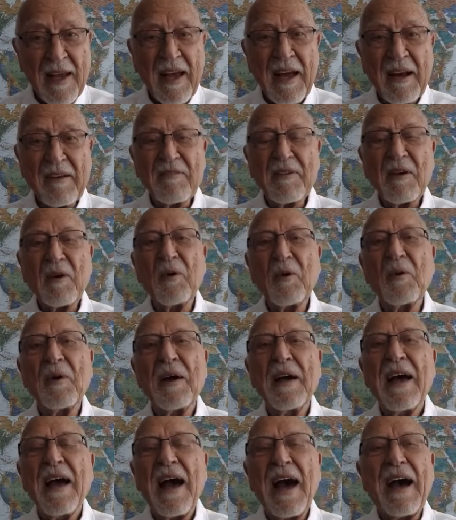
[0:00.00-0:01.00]
And so
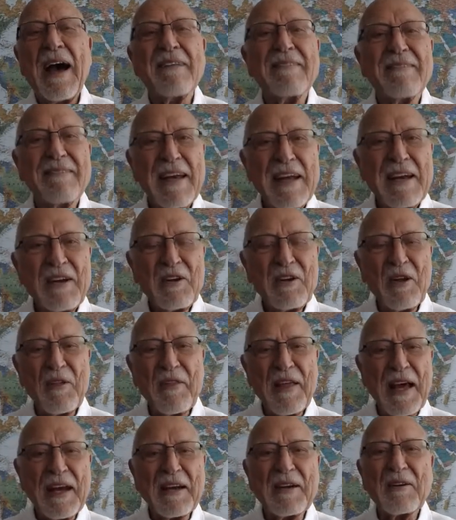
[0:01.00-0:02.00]
I said to
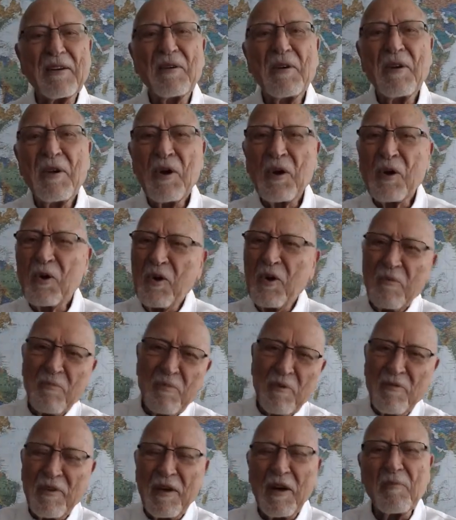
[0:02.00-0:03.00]
that group
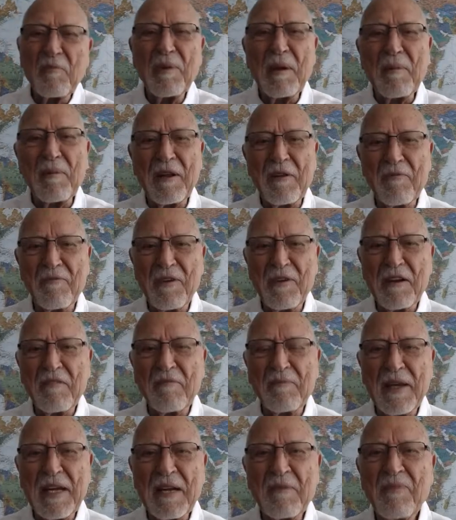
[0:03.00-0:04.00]
of young people in front
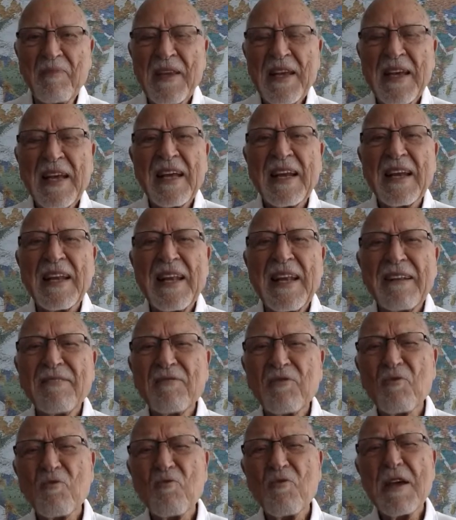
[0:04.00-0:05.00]
of me,
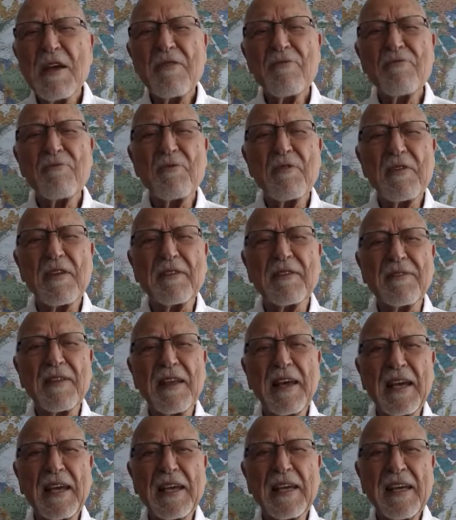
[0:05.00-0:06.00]
let's read through this
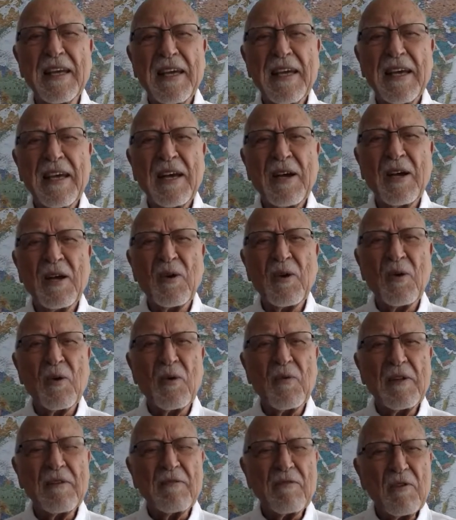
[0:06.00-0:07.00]

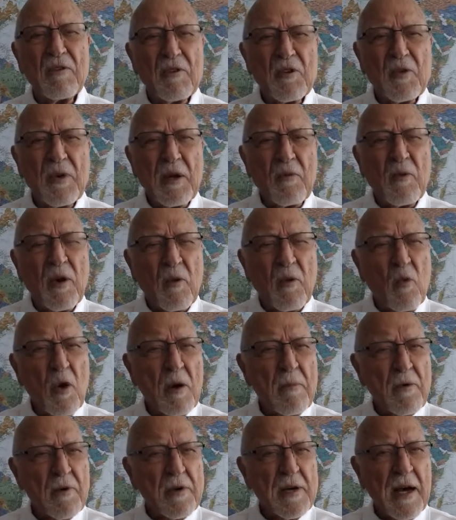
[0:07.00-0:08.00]
Luke 21
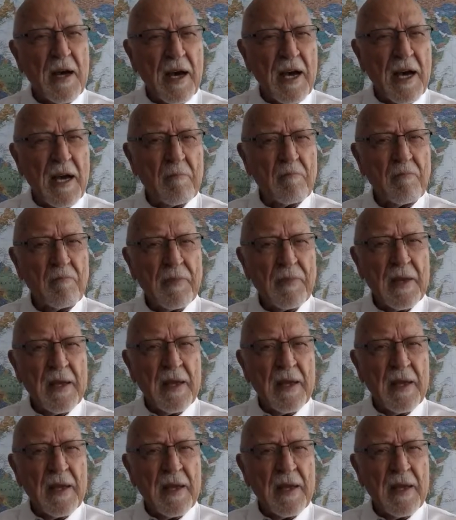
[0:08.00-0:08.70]
one more time,